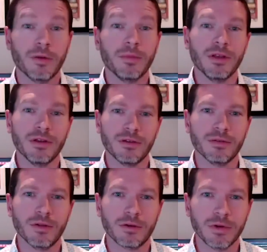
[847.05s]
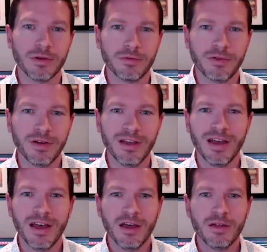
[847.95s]
I mean, look, we've
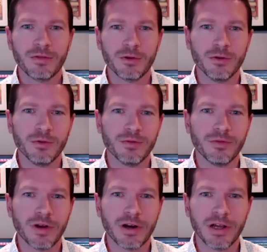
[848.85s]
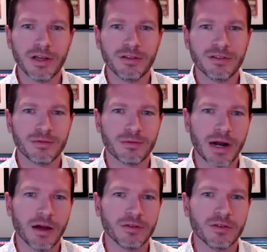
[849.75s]
through various
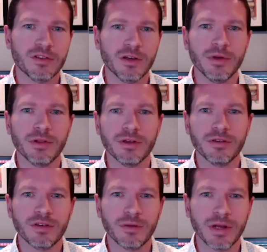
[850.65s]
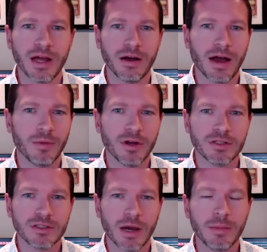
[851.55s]
rounds of stimulus. I mean, how
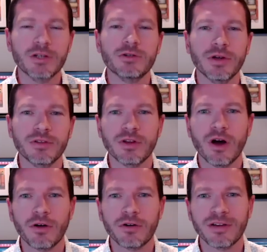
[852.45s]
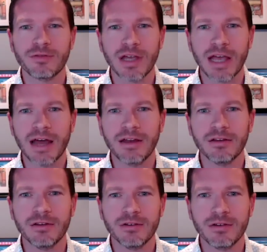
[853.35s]
many trillions of dollars have we
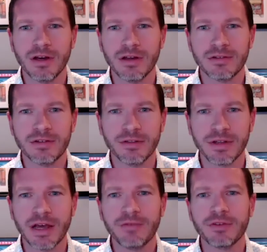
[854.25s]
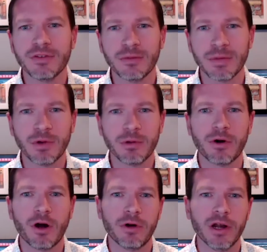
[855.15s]
added to the deficit? I mean, we
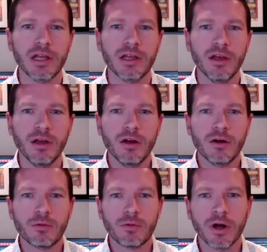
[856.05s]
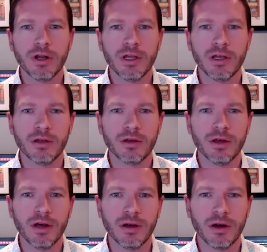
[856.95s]
were already running
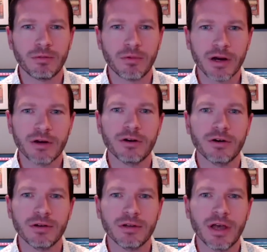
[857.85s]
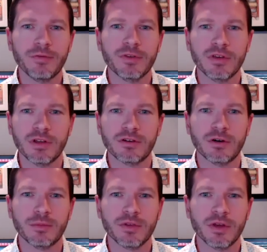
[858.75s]
a record deficit in
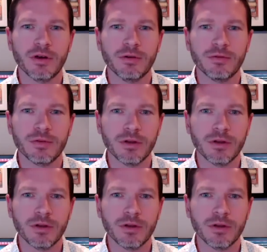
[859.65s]
terms of,